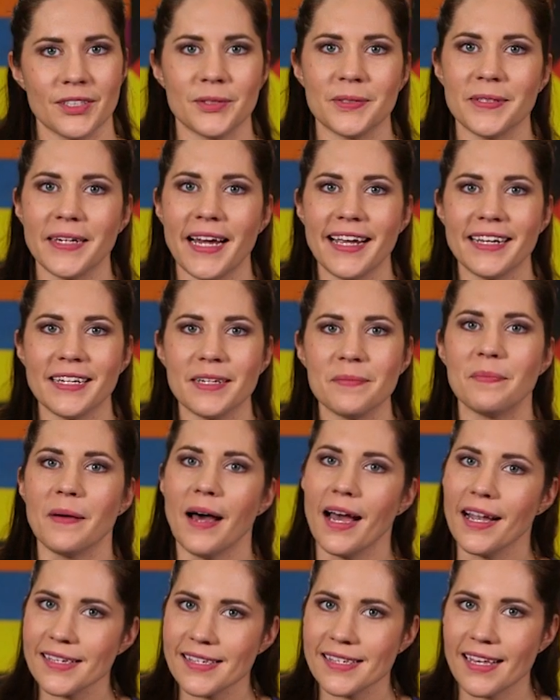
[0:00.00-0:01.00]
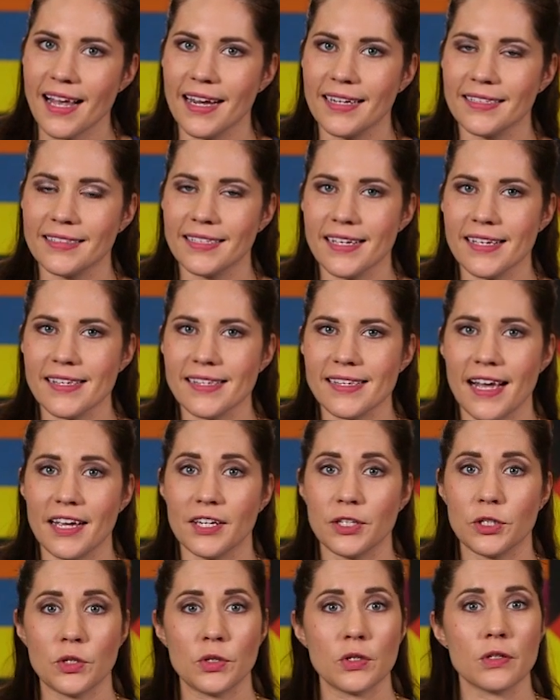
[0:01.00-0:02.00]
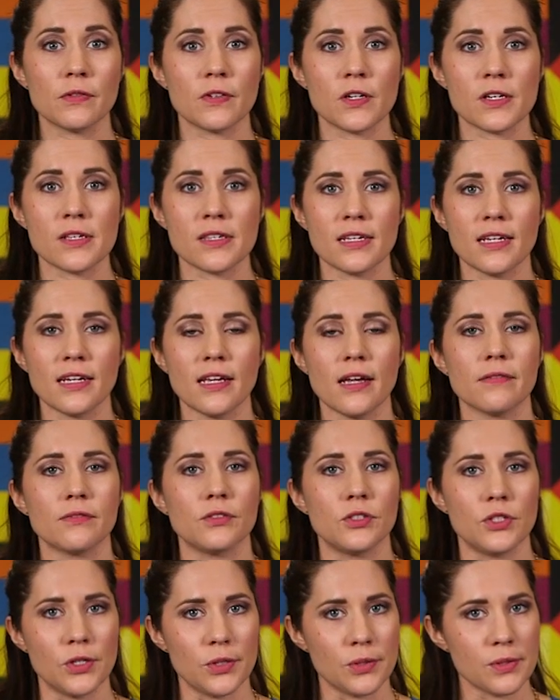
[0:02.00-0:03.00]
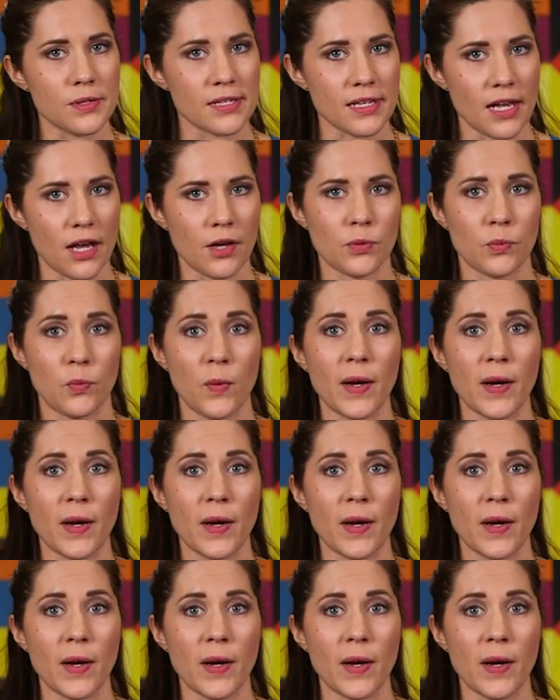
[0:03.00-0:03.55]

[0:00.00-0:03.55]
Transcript: Created by scientists at University of New South